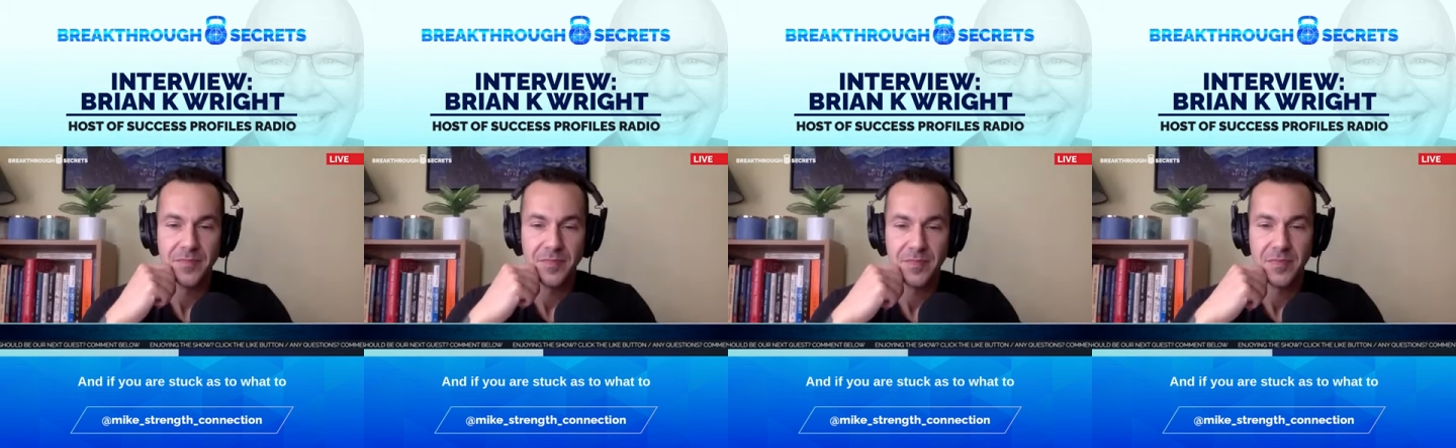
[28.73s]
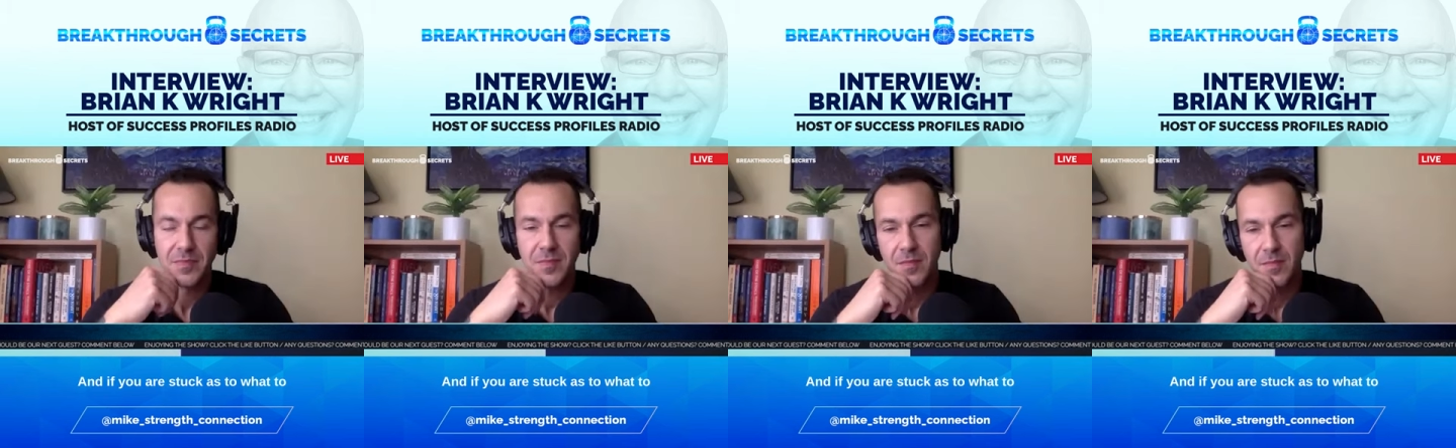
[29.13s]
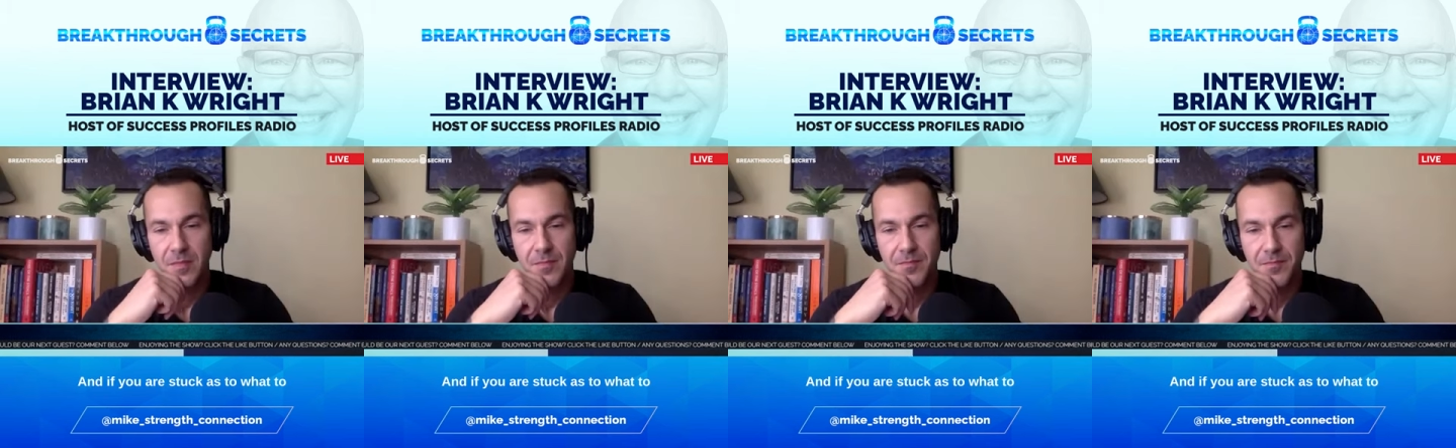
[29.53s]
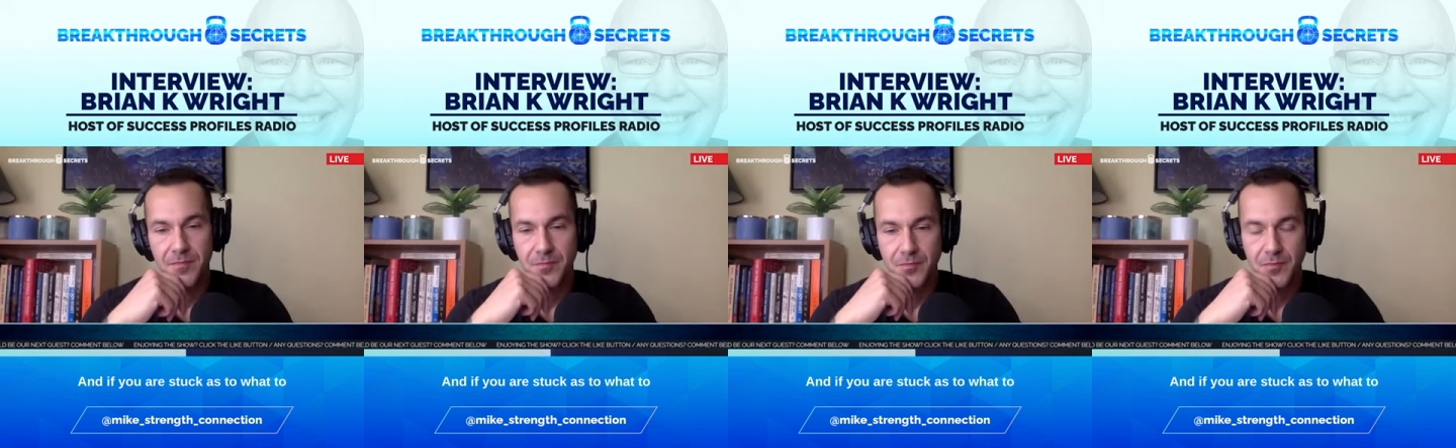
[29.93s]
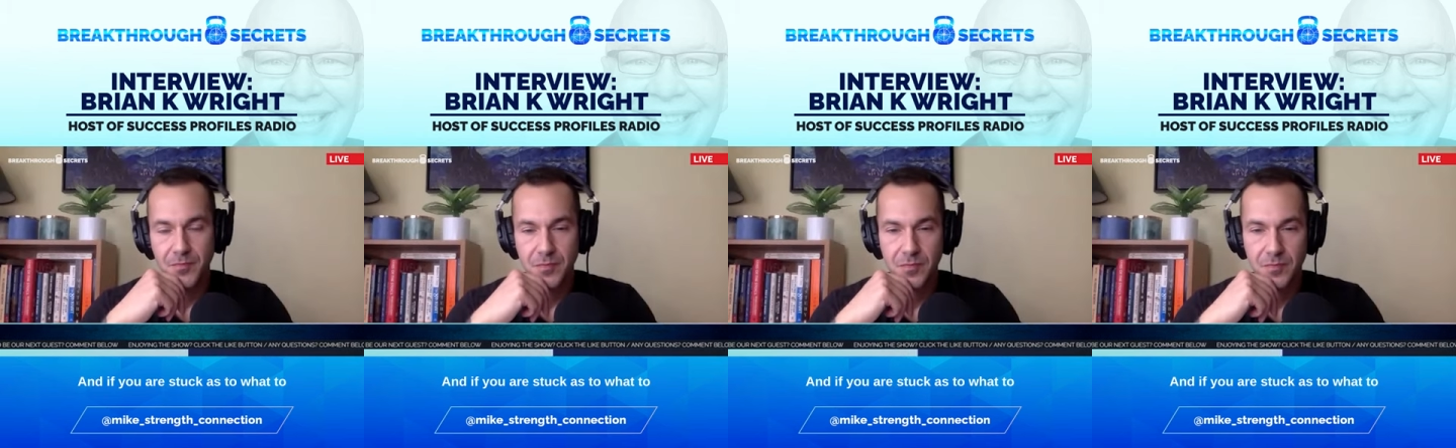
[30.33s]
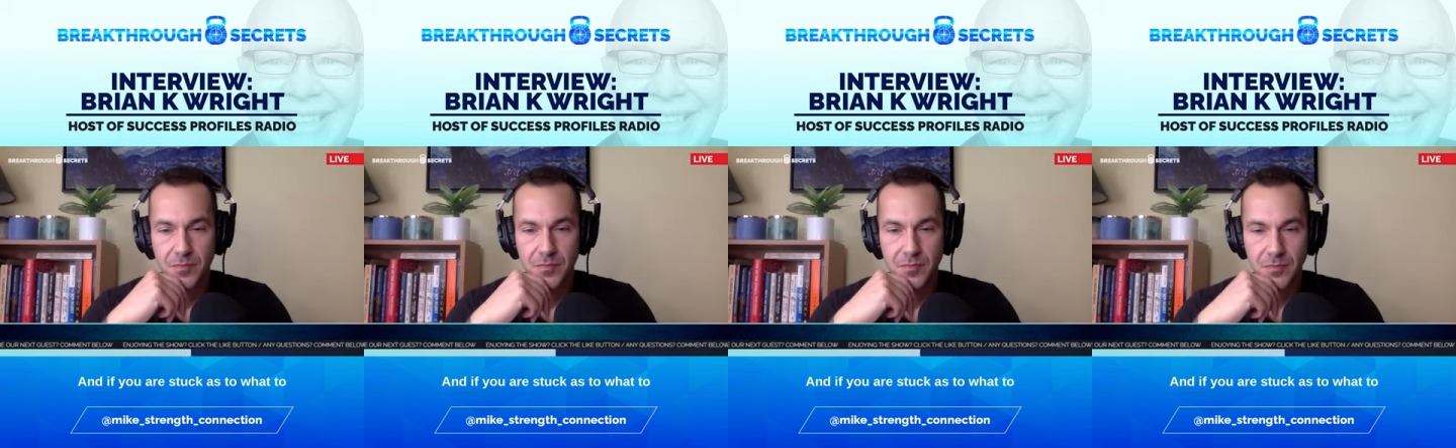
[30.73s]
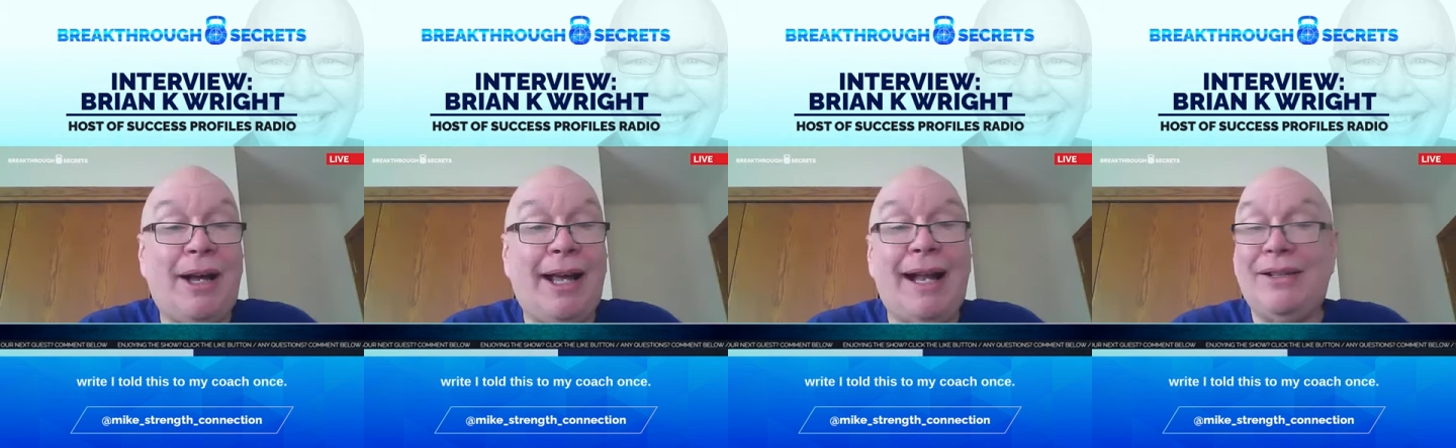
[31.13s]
And if you are stuck as to what to write,